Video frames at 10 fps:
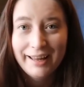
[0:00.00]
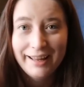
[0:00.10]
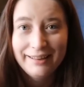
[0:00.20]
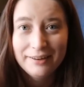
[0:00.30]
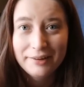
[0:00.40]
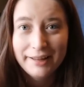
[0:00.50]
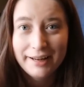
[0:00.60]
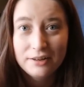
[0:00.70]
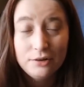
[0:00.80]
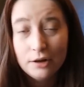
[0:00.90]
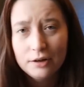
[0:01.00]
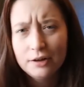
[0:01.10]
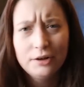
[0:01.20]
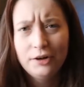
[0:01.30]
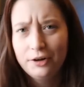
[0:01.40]
And they were like, no,
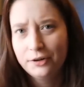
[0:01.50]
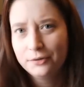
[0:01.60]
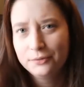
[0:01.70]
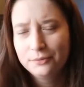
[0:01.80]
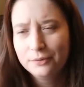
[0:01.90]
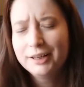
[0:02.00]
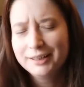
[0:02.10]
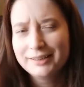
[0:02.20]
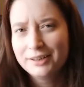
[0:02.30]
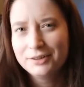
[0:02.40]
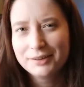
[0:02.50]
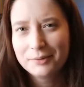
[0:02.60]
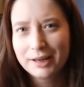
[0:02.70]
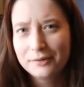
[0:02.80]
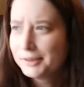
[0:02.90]
we're gonna send you
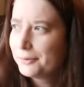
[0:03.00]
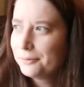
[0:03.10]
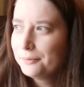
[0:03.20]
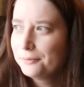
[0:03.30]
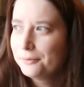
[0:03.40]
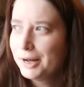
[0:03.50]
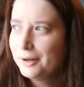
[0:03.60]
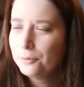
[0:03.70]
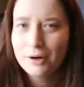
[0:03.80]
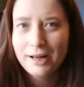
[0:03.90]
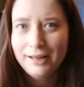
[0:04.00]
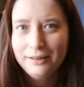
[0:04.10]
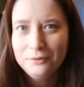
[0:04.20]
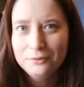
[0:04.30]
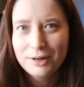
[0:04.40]
something. I was like, what,
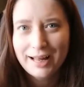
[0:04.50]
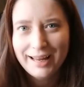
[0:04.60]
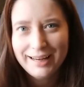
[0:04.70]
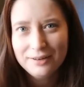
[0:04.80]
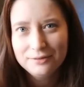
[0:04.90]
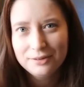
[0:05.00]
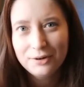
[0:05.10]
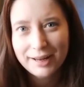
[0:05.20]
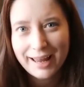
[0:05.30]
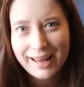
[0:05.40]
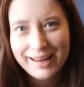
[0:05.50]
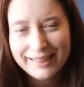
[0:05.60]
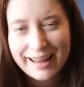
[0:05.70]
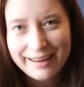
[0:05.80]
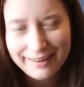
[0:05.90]
why? Okay,
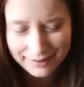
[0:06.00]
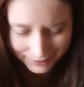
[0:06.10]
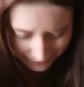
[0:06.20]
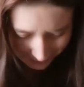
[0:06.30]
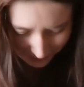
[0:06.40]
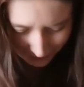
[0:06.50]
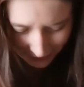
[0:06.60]
thank you.